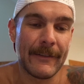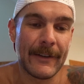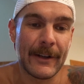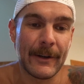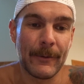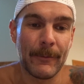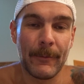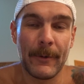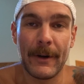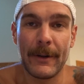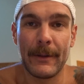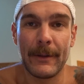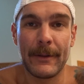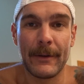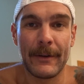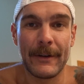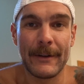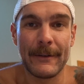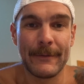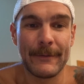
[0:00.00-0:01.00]
at a
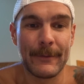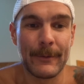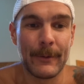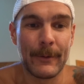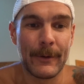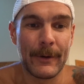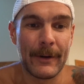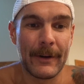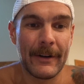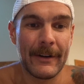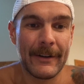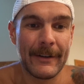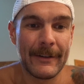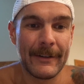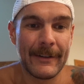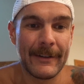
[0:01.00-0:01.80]
1:34